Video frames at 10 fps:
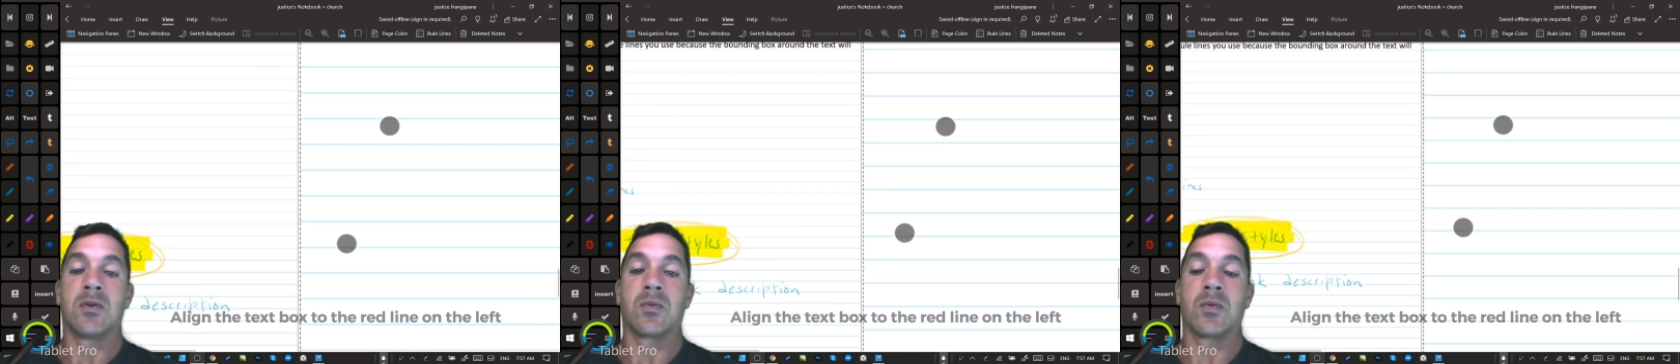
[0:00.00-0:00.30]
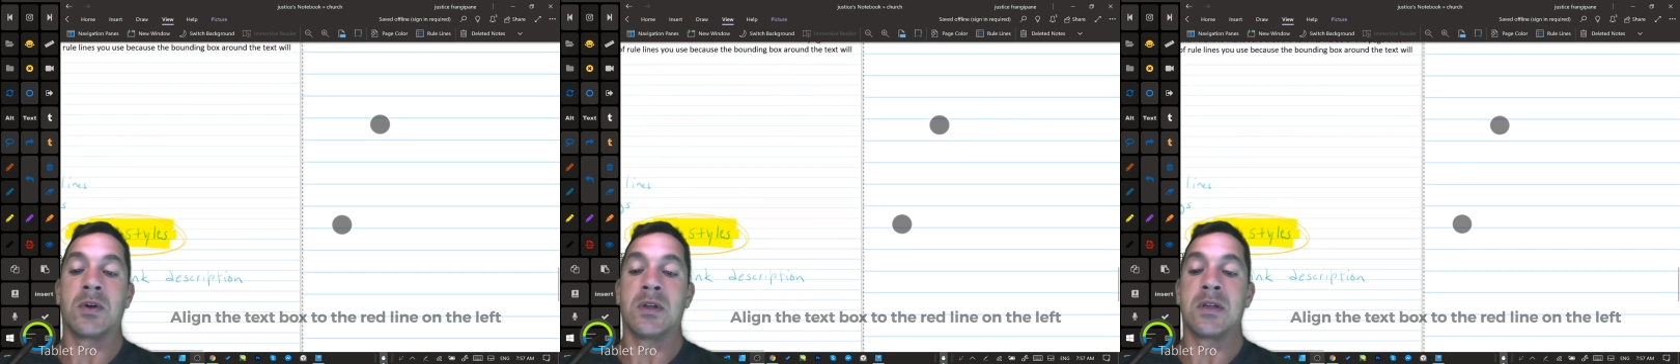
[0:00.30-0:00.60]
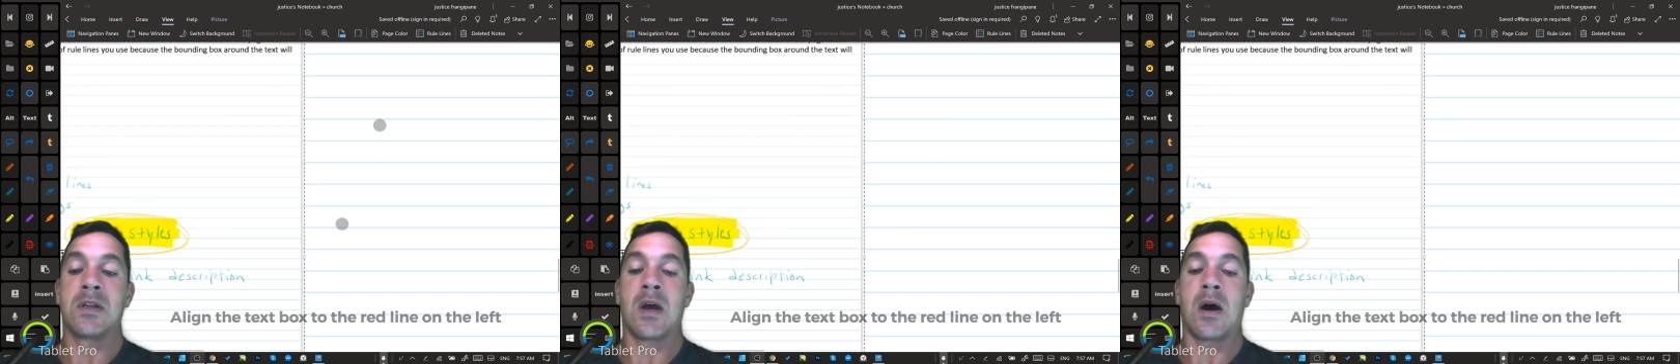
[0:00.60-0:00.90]
Really
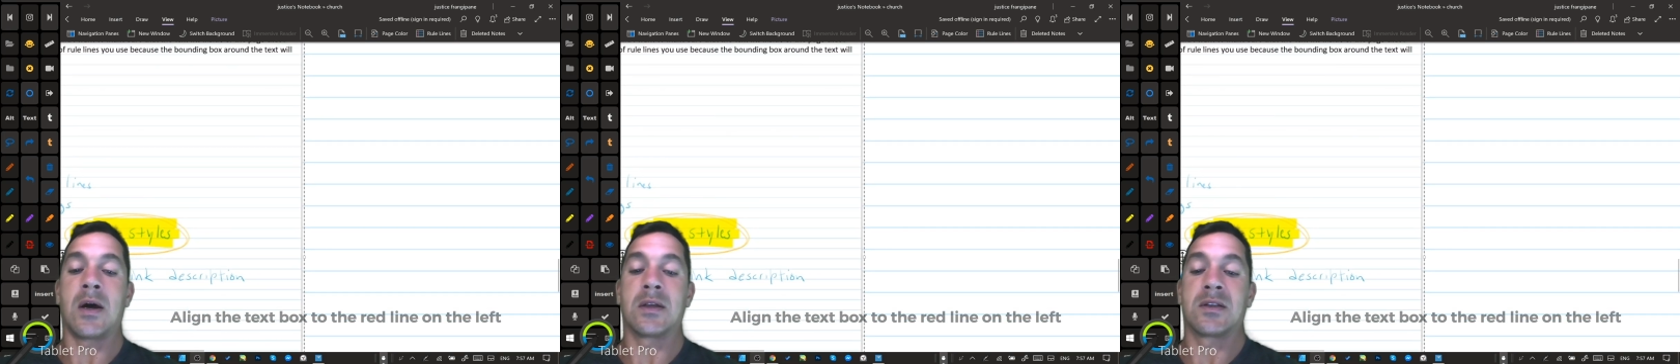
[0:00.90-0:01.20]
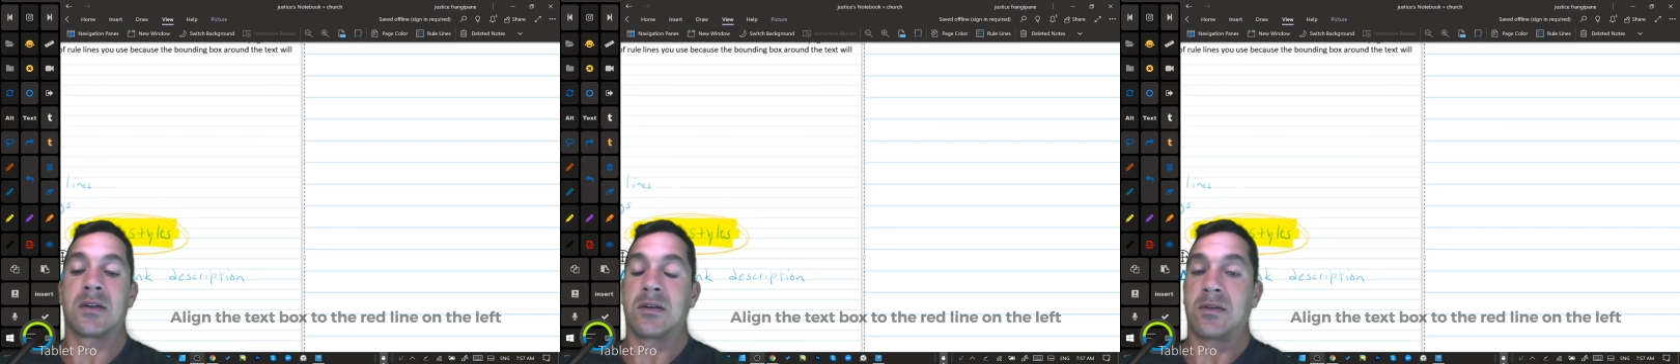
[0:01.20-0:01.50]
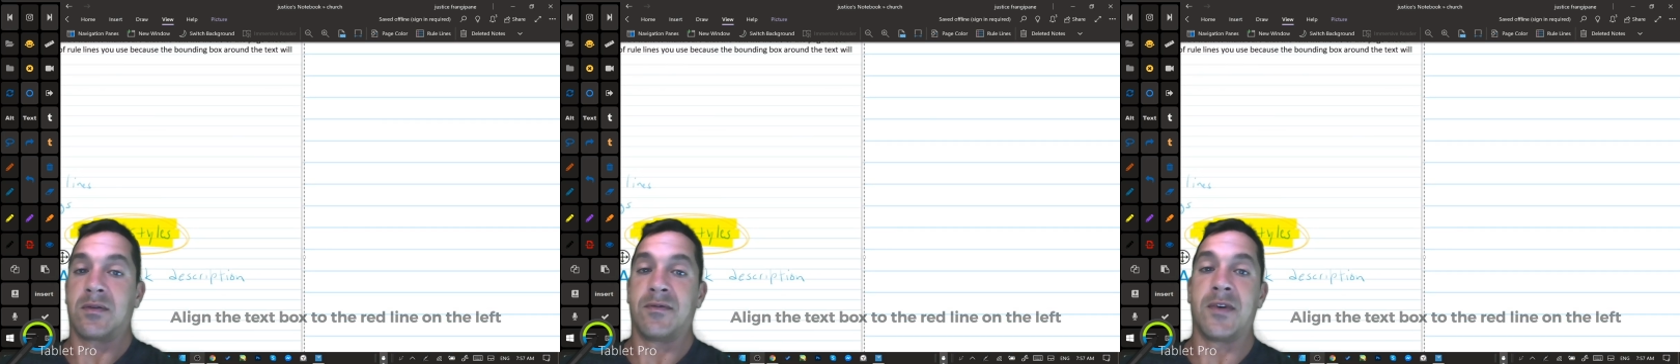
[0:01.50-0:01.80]
not
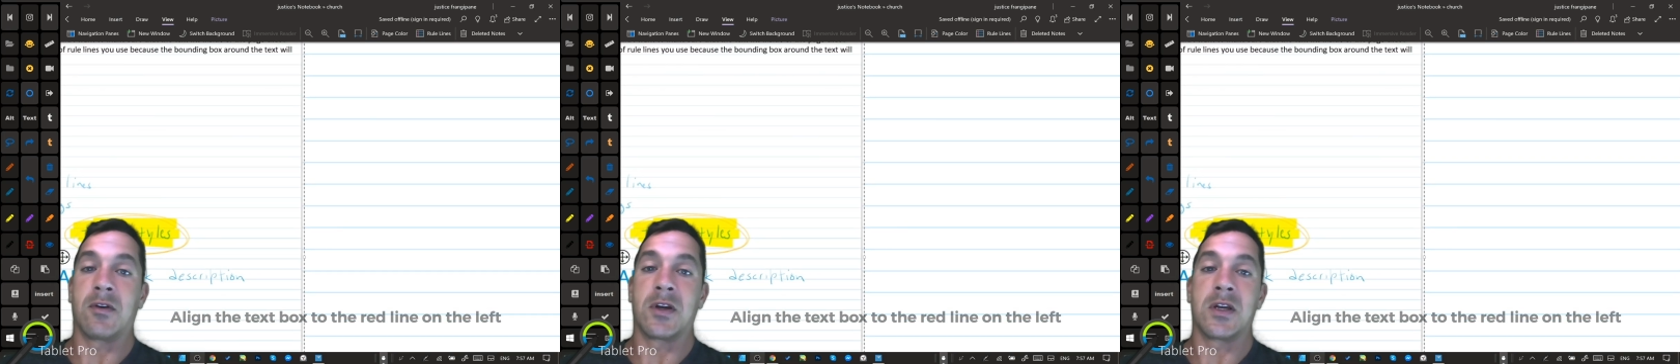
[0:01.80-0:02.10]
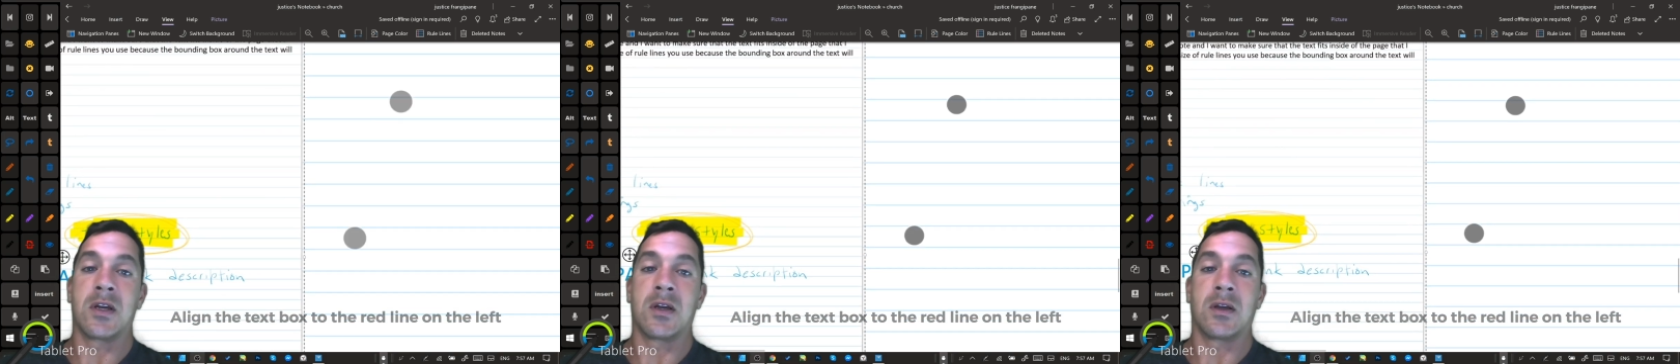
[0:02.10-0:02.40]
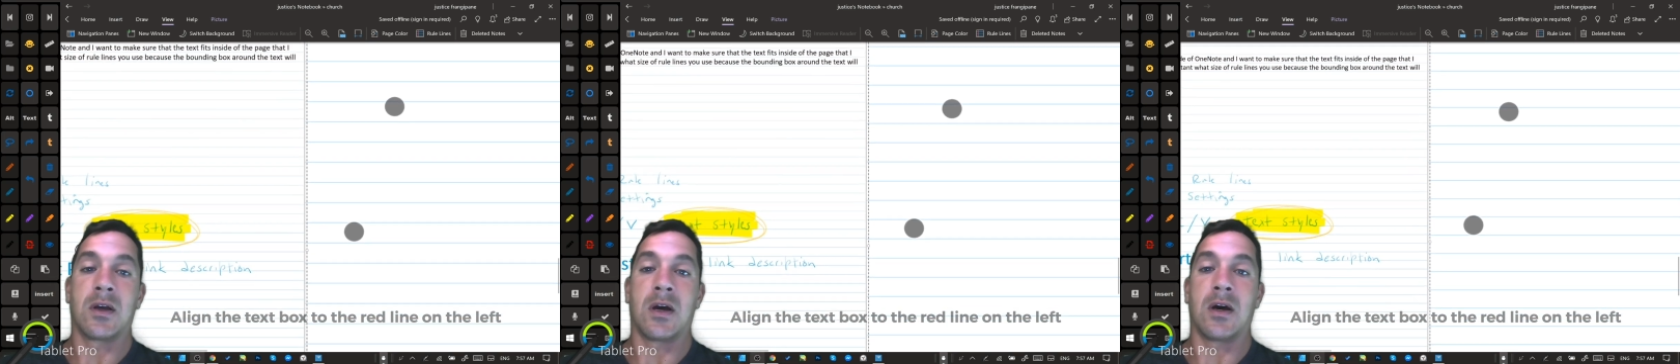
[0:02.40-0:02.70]
very
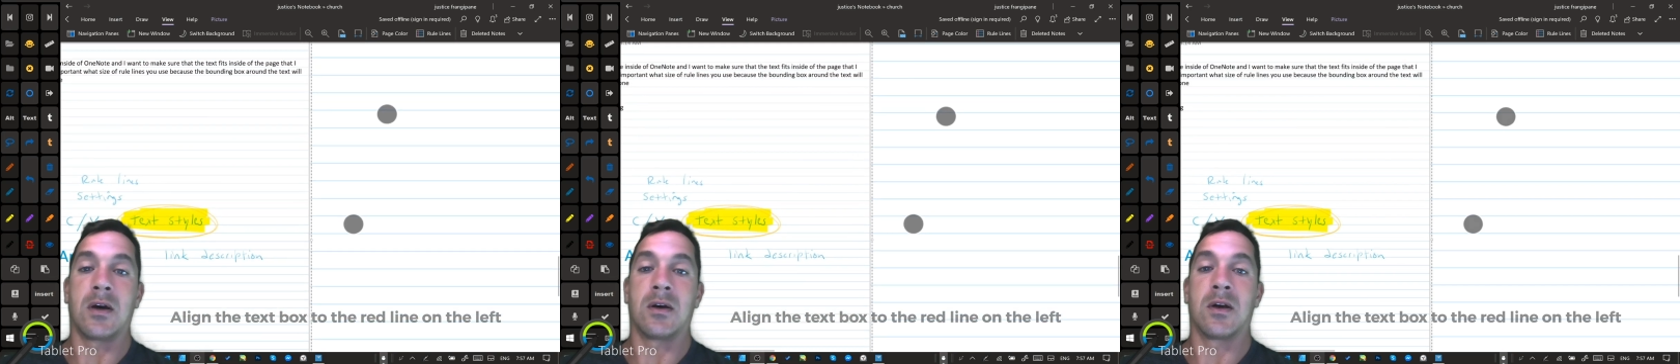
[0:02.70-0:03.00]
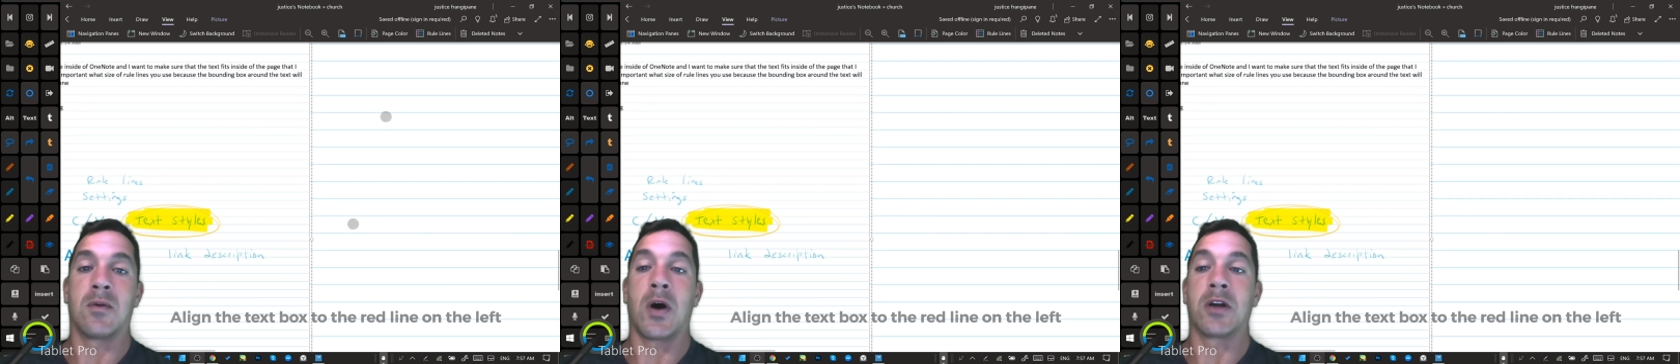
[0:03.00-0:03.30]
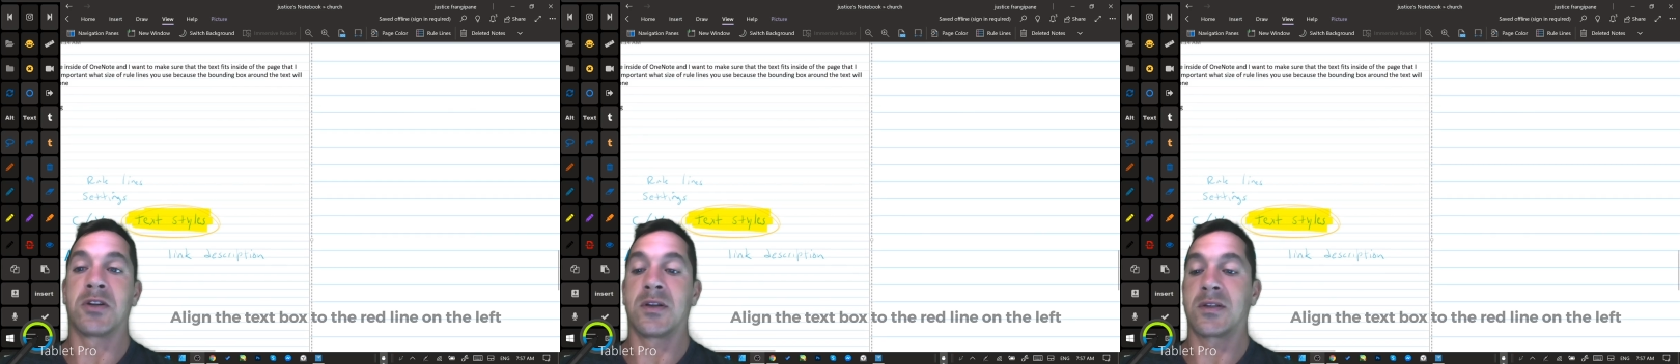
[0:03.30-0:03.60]
uh,
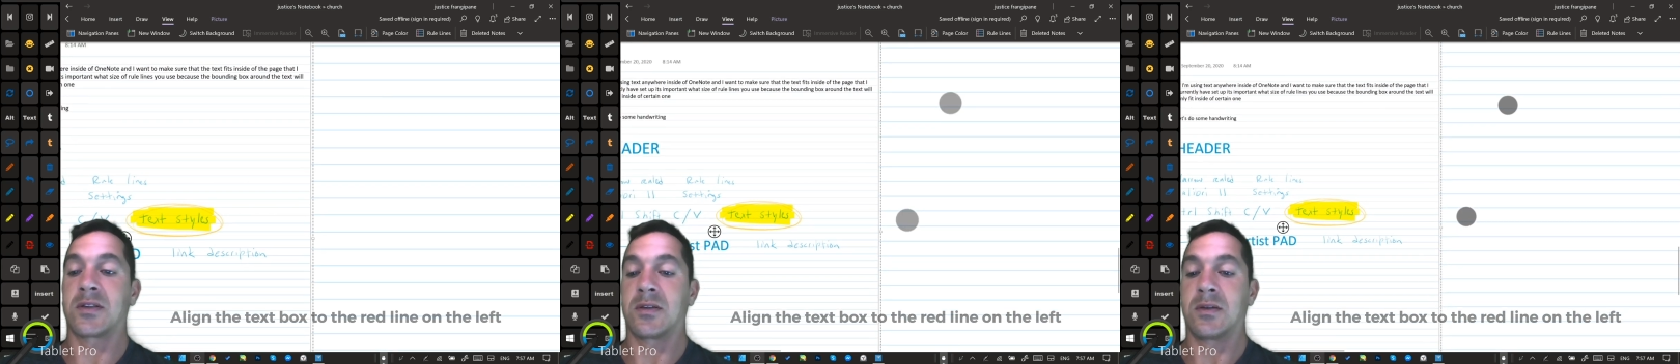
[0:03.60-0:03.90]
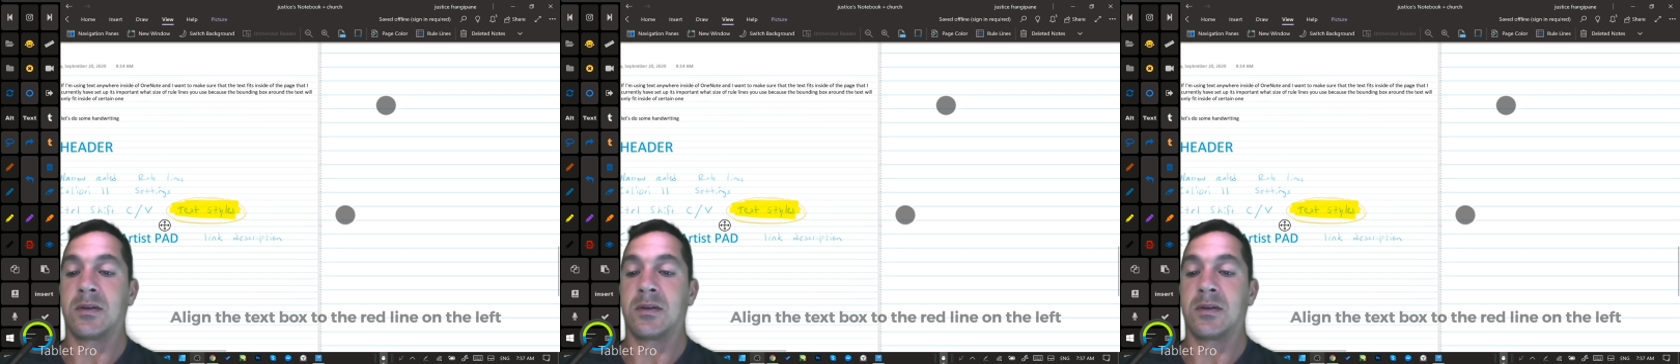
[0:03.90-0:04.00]
homogeneous.